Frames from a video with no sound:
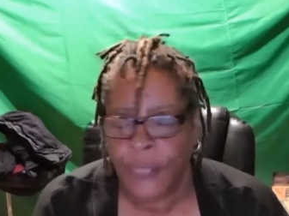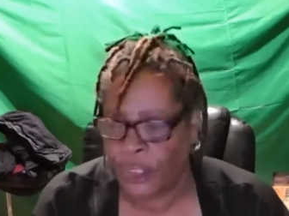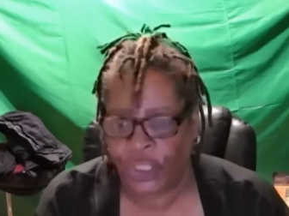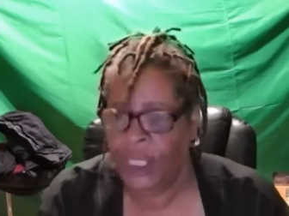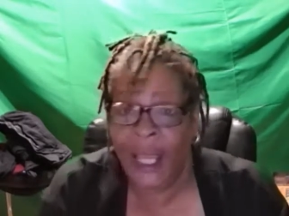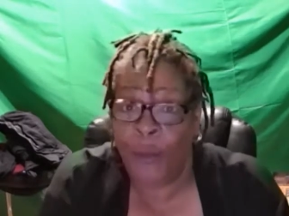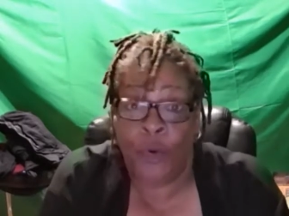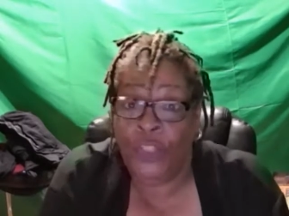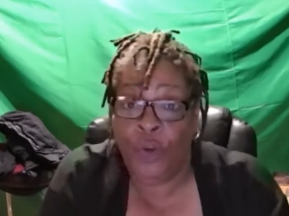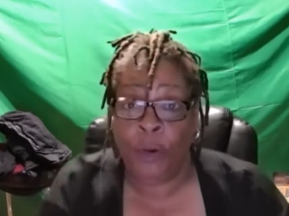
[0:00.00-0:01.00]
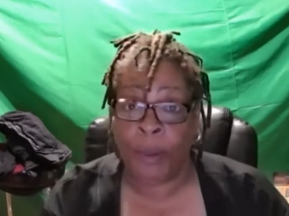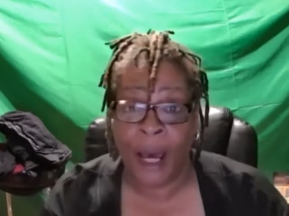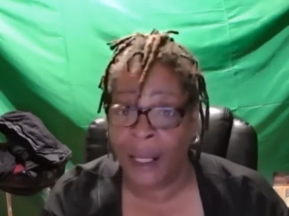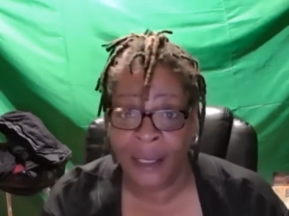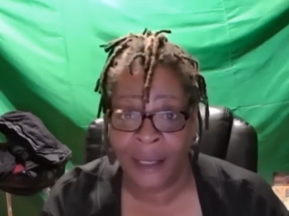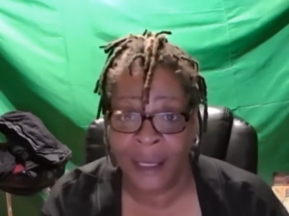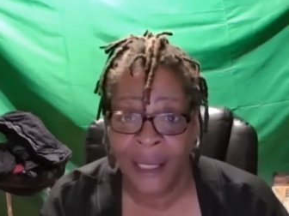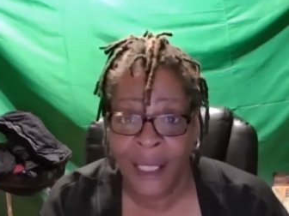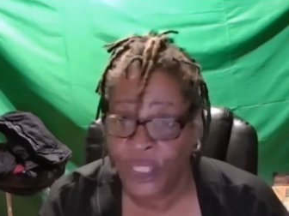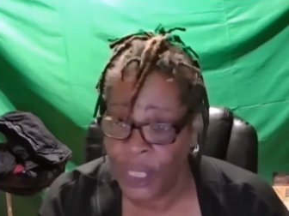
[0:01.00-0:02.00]
Because she ain't with your apology.
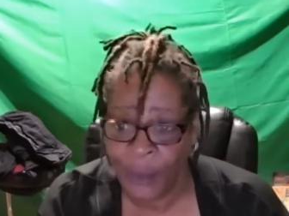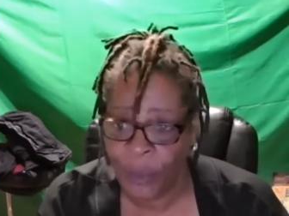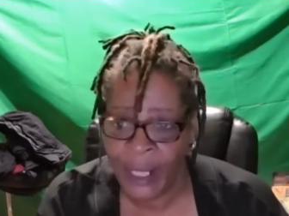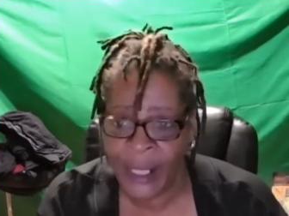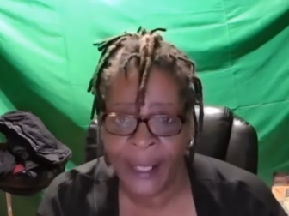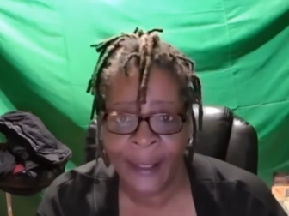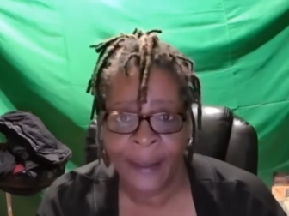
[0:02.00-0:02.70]
She ain't with